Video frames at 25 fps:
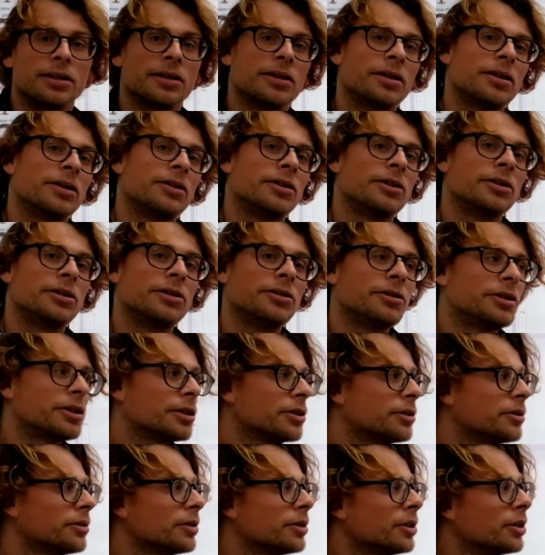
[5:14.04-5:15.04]
that you
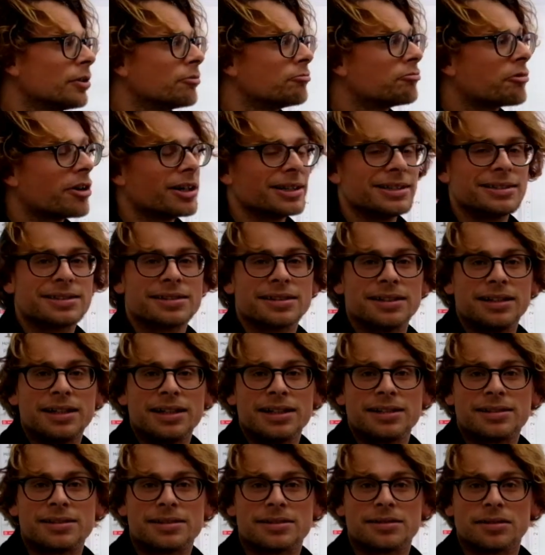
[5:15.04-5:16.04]
can write a
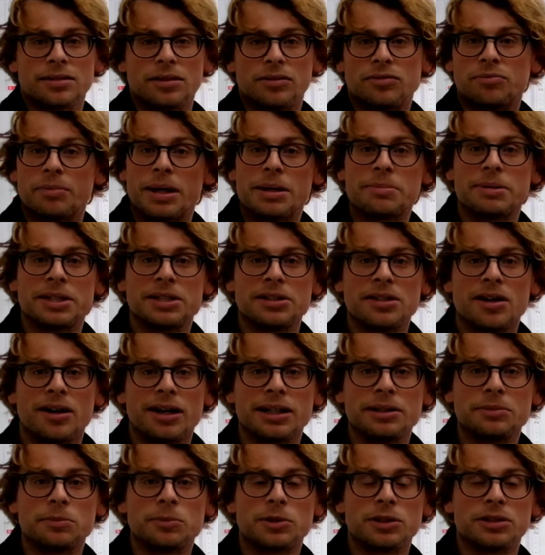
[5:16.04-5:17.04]
list of maybe
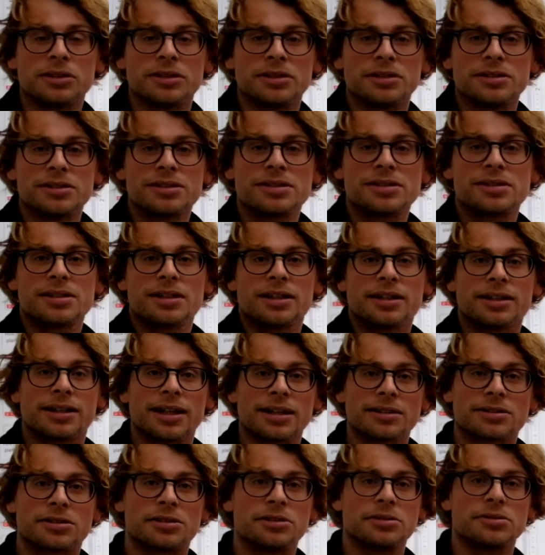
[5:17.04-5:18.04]
9 words,
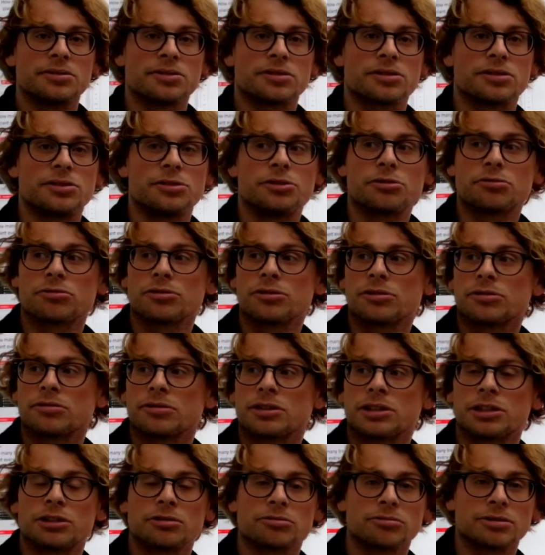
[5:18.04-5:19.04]
get students to
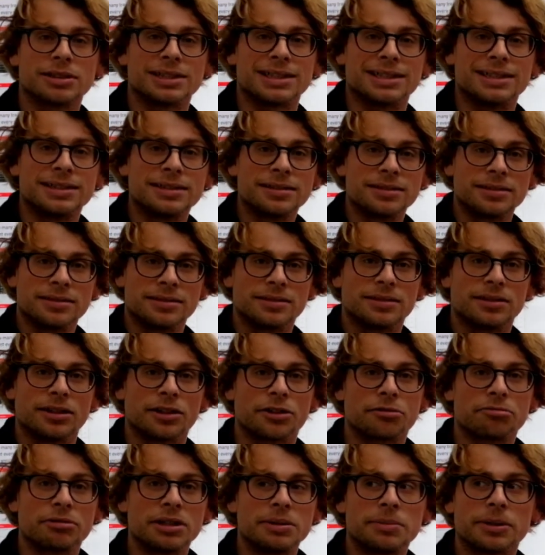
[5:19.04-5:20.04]
draw a grid, a
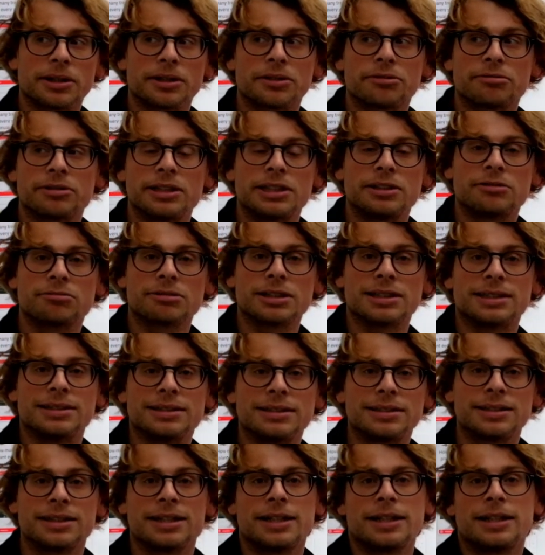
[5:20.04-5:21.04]
3x3
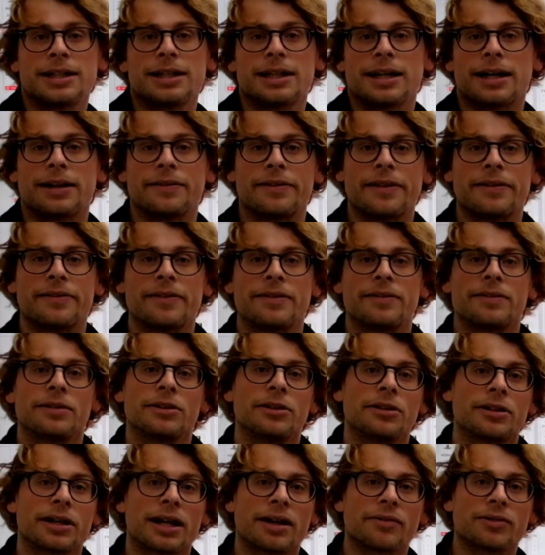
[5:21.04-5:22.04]
grid, and then
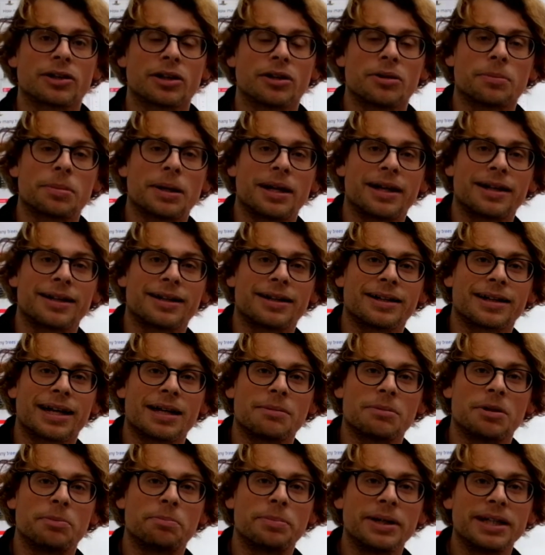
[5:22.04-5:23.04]
you can have a go at playing a
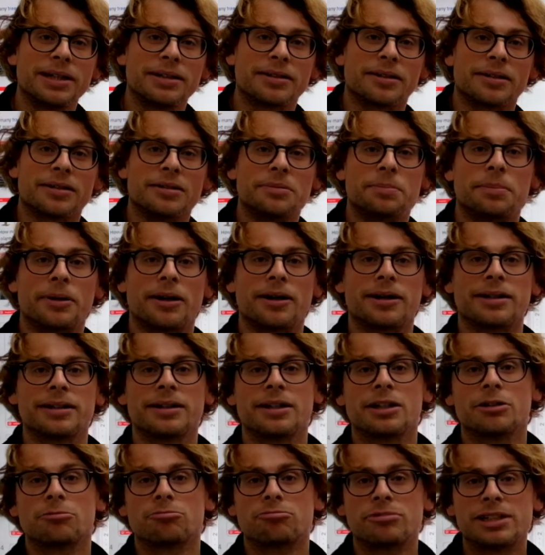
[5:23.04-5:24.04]
game of bingo
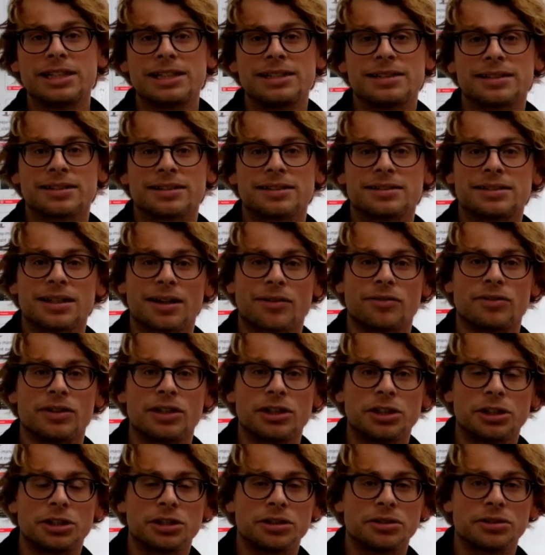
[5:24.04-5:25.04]
by reading a
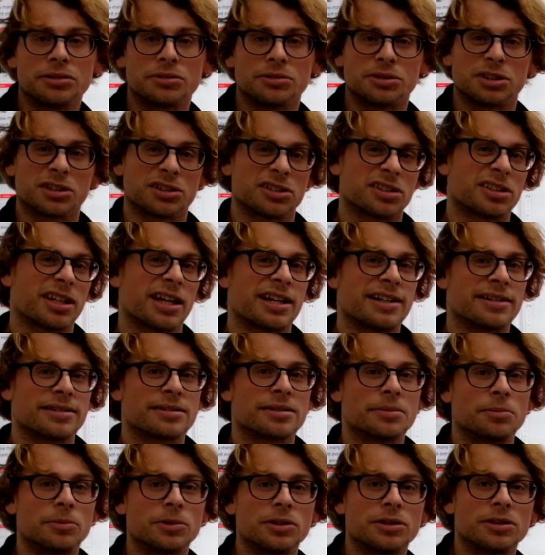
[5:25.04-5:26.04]
definition or just saying
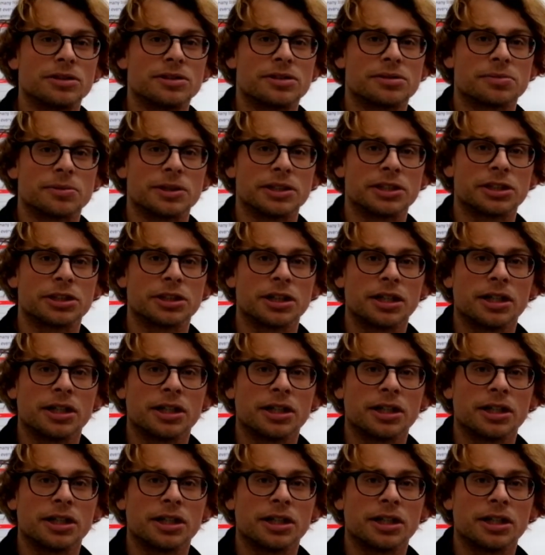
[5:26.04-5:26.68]
some words which